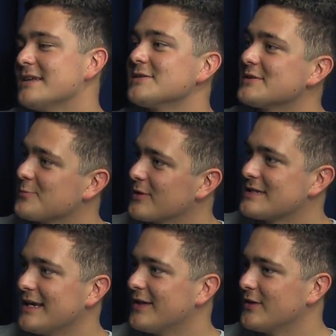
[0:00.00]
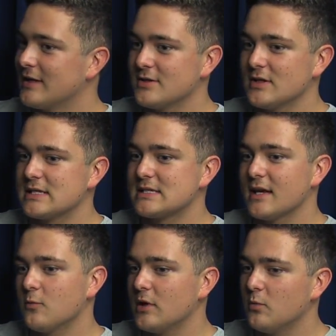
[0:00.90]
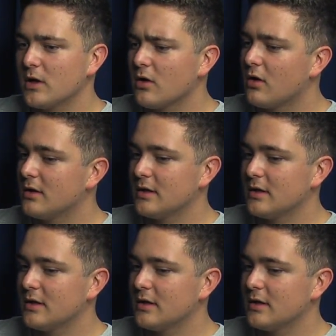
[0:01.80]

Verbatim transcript: so let's work together and do this." And we went on,